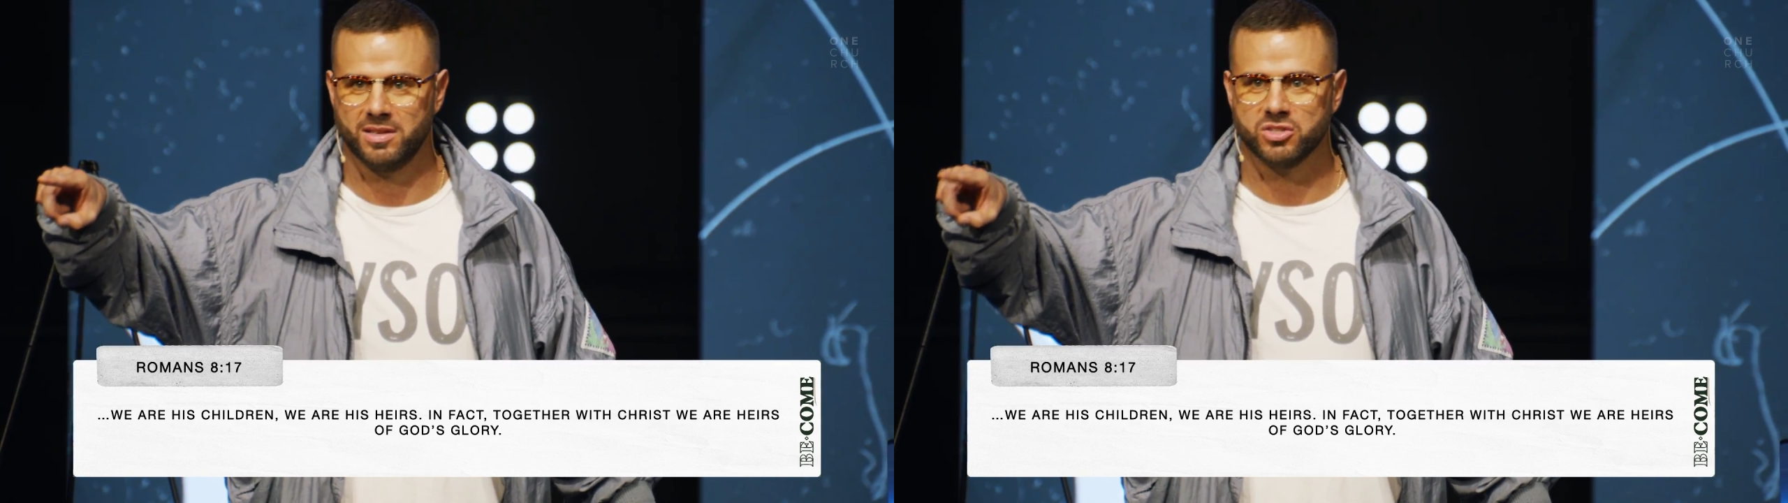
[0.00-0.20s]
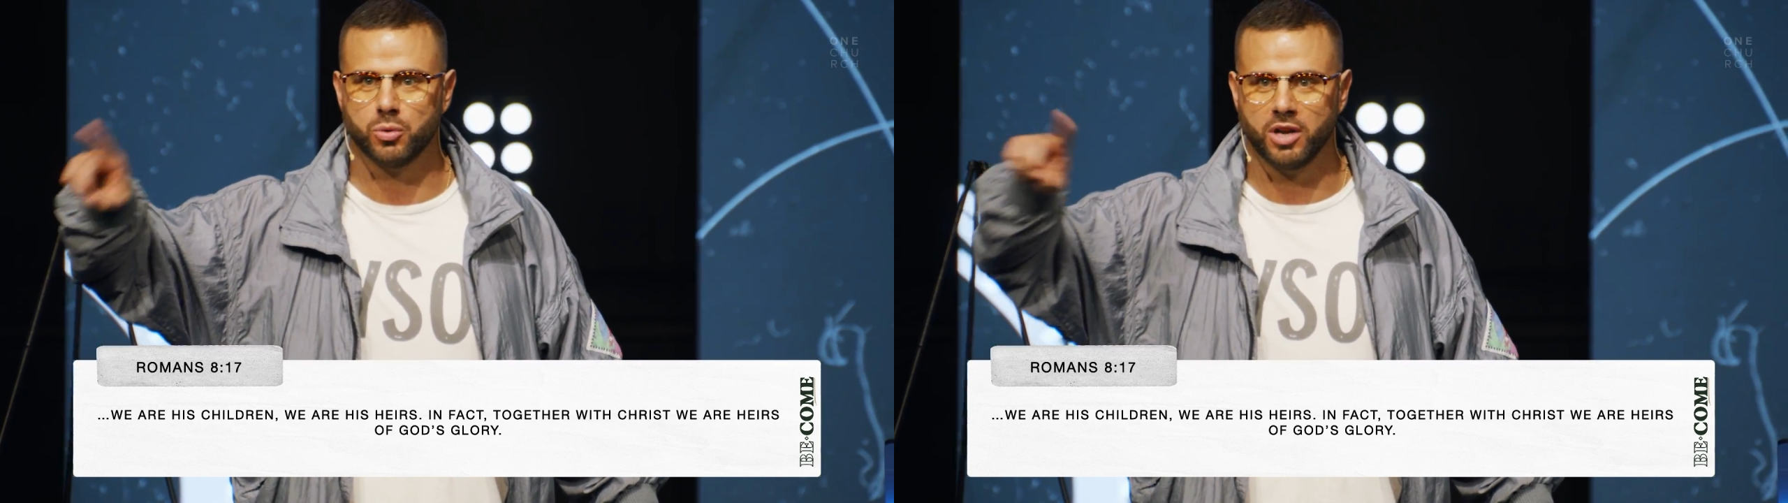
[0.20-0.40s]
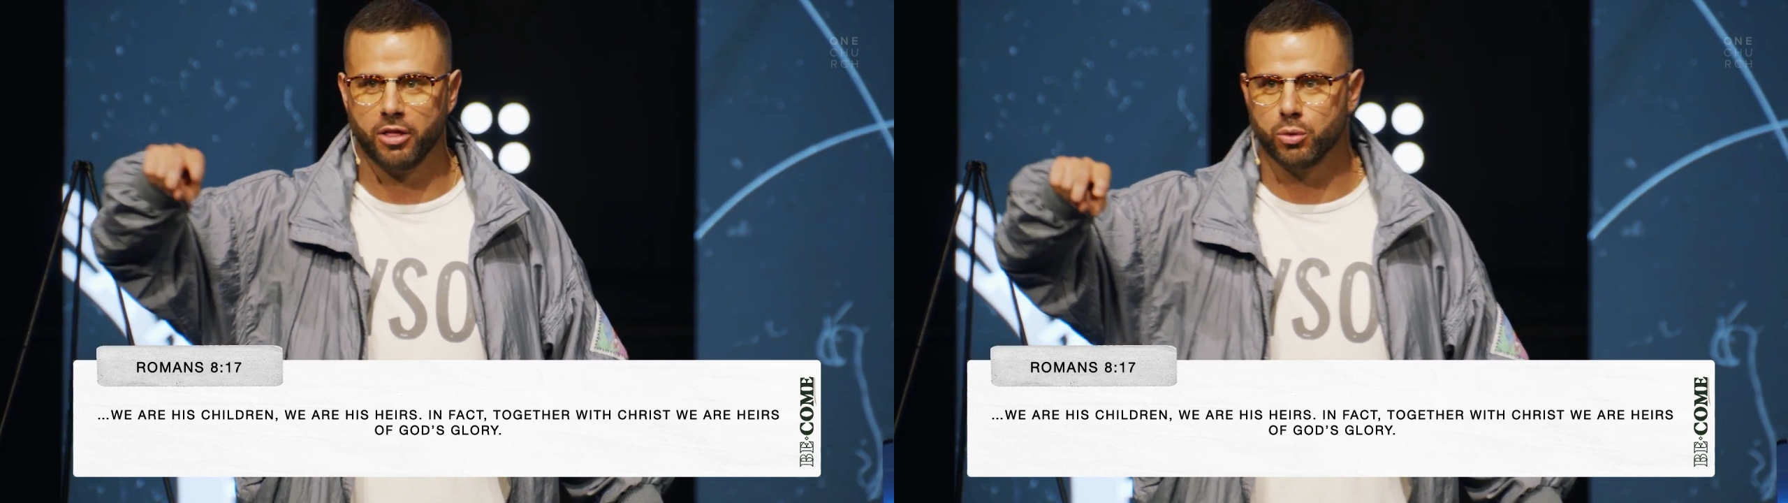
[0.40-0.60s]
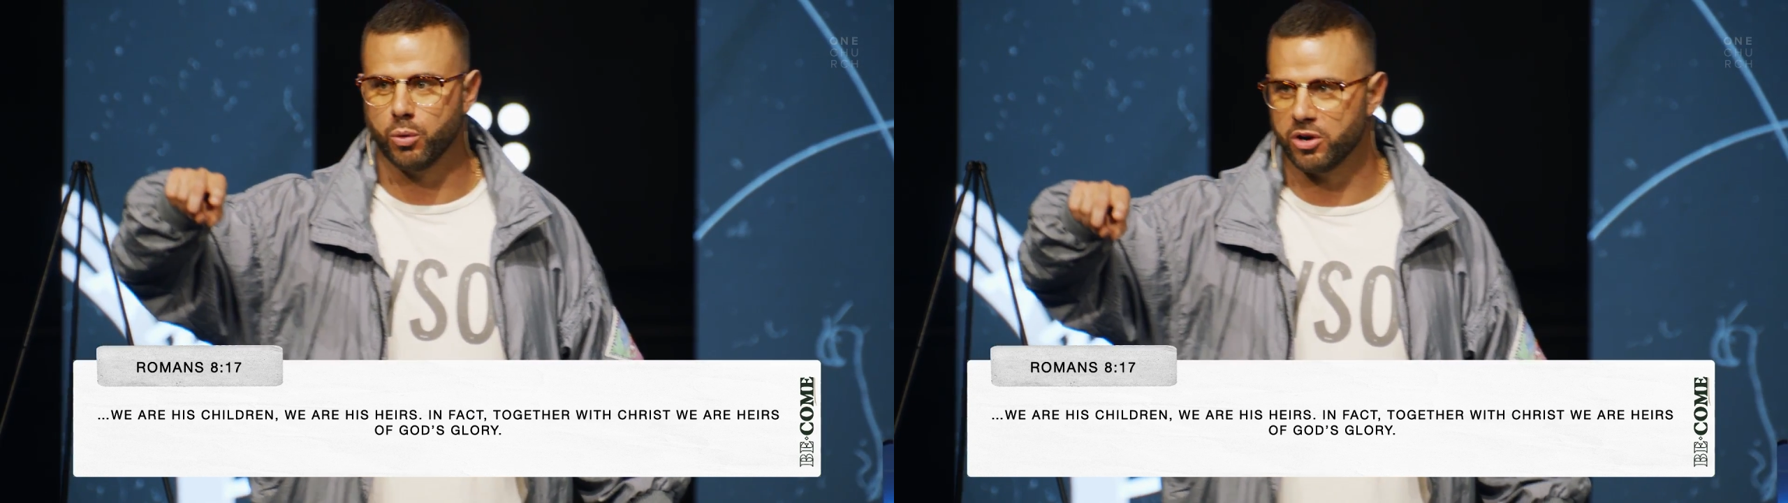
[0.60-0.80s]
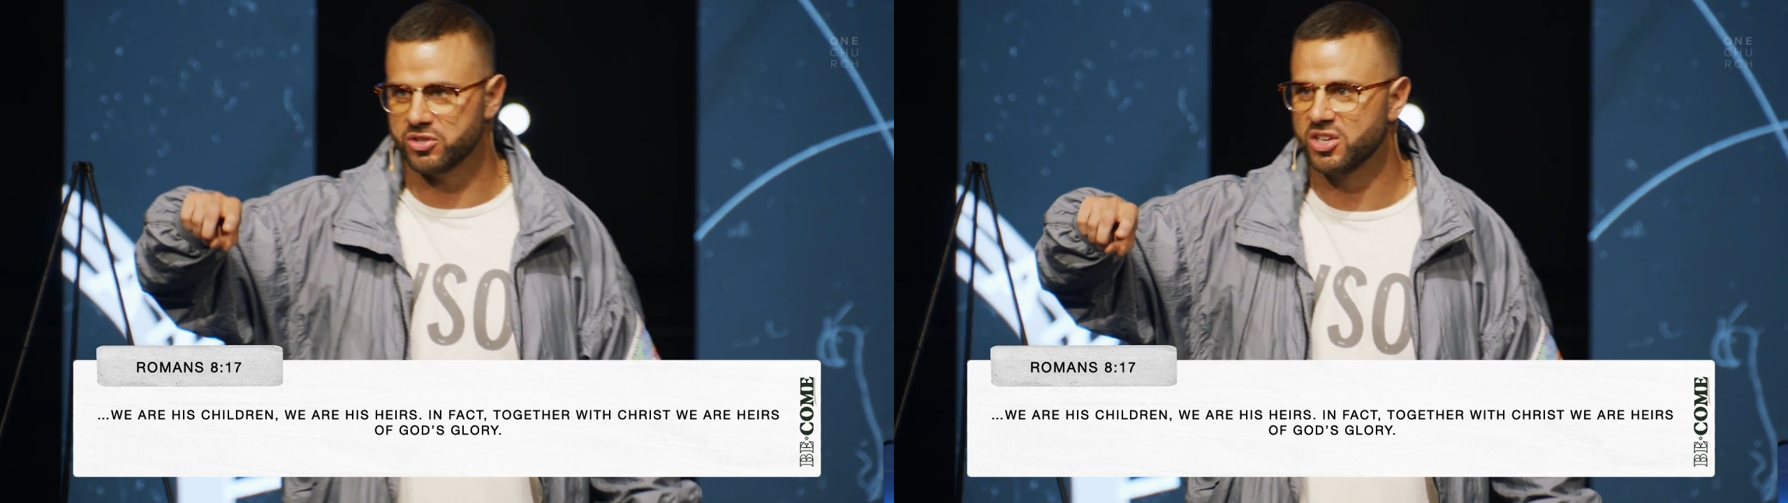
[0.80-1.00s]
So in other
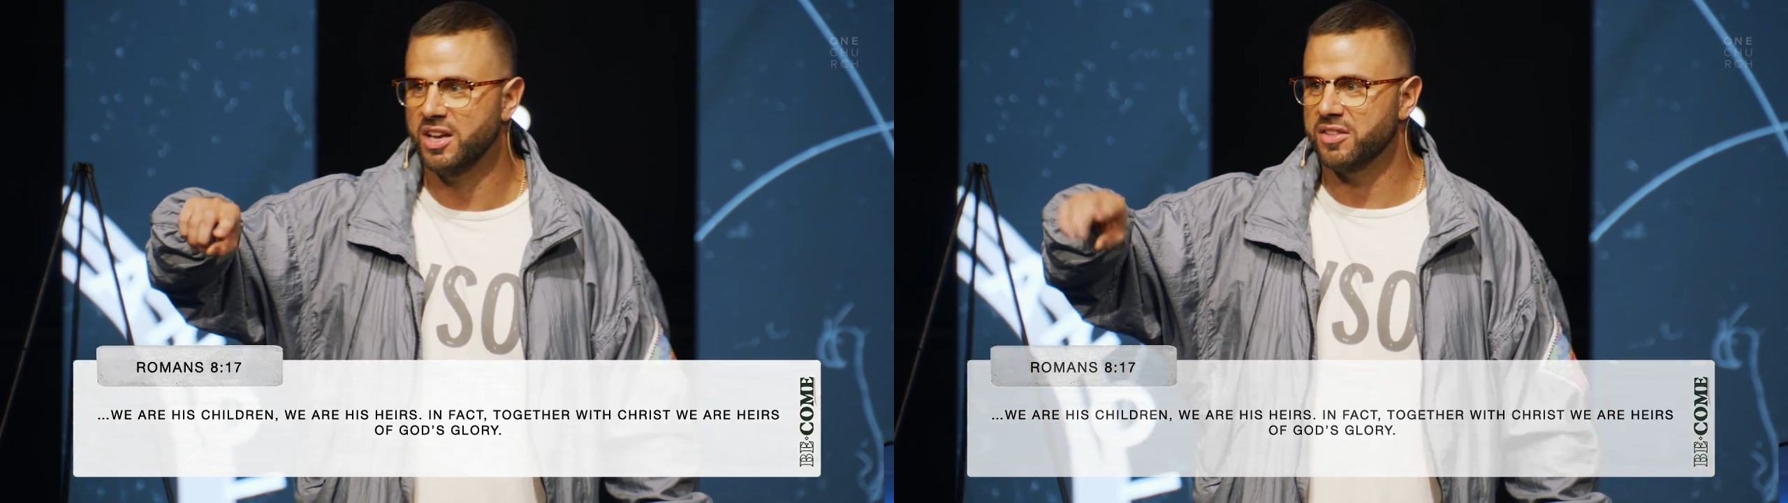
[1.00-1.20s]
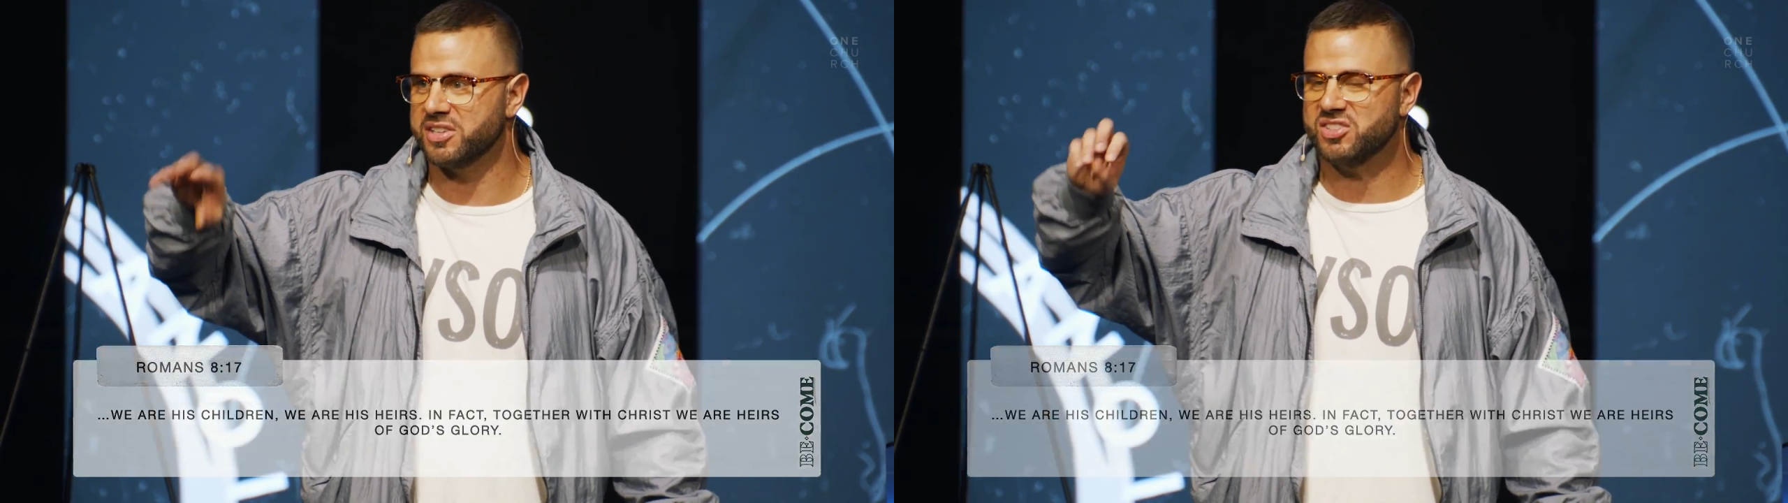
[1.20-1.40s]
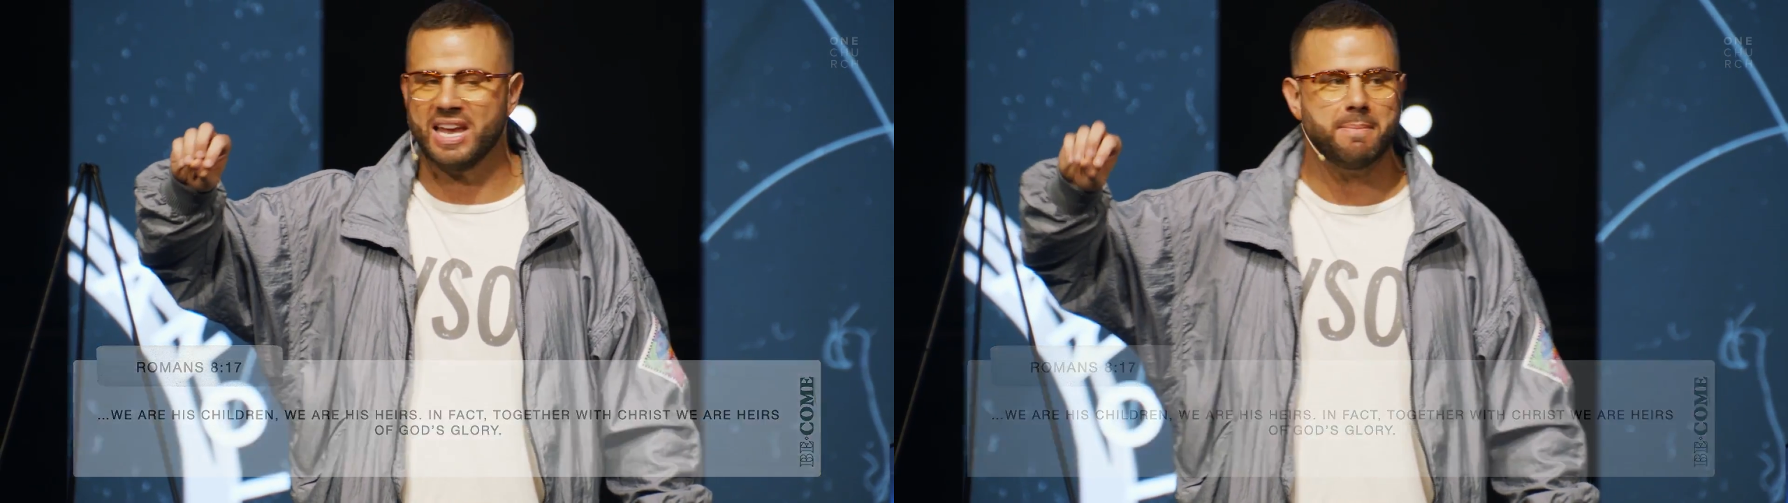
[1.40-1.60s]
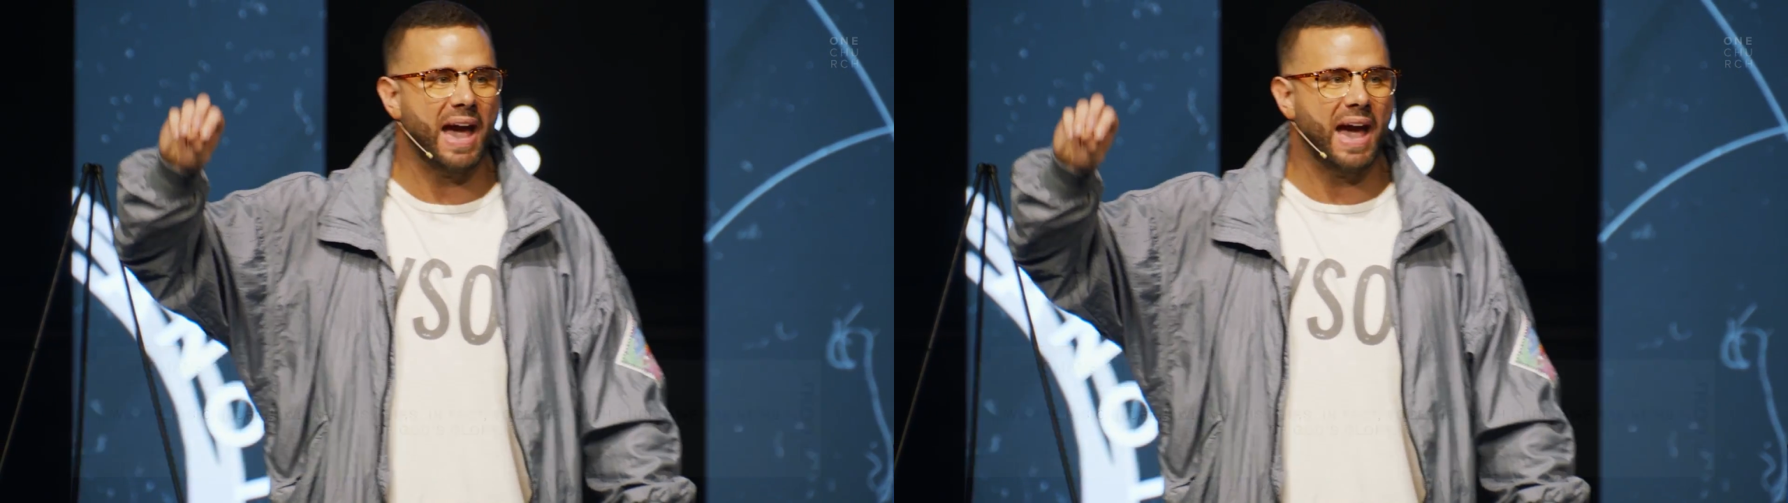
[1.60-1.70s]
words, the same